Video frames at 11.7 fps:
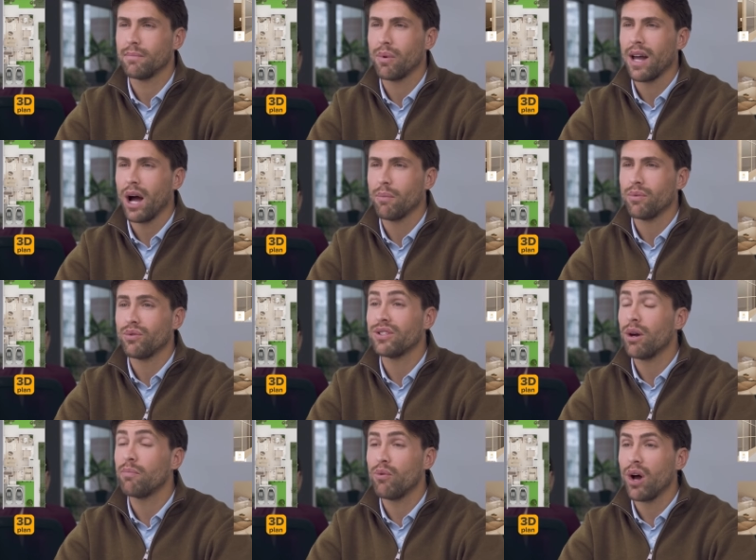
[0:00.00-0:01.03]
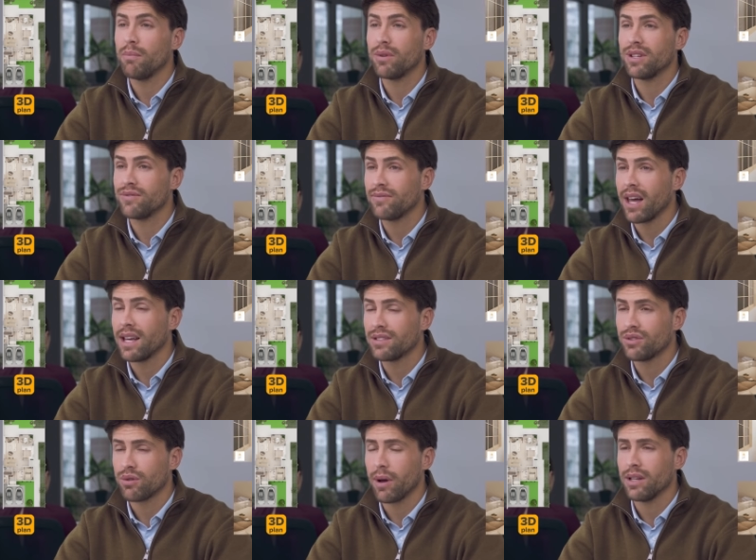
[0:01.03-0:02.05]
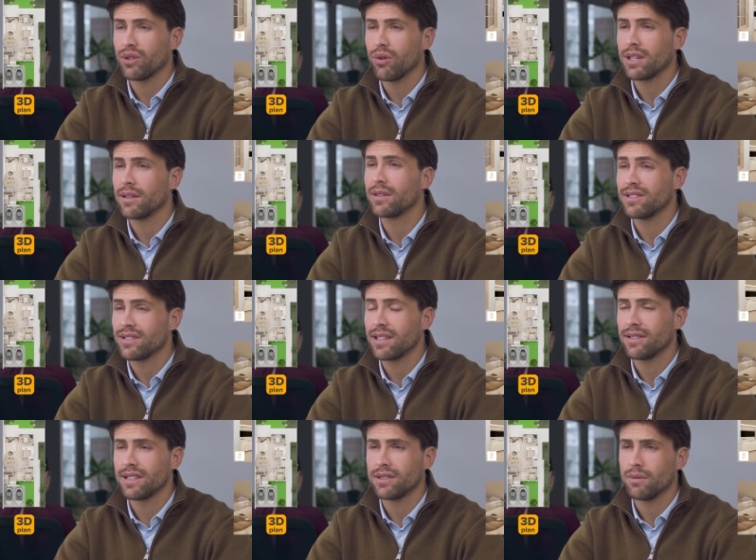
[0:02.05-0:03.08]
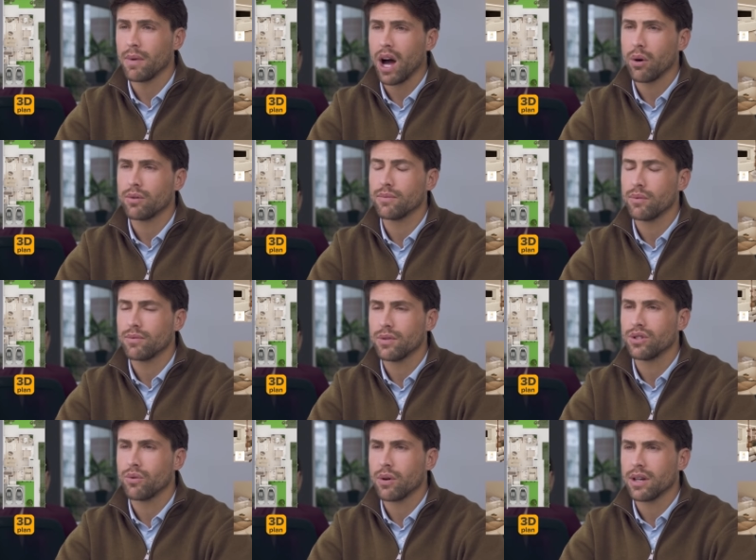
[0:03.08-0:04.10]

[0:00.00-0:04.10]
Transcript: We help you sell properties faster by turning listings into powerful visual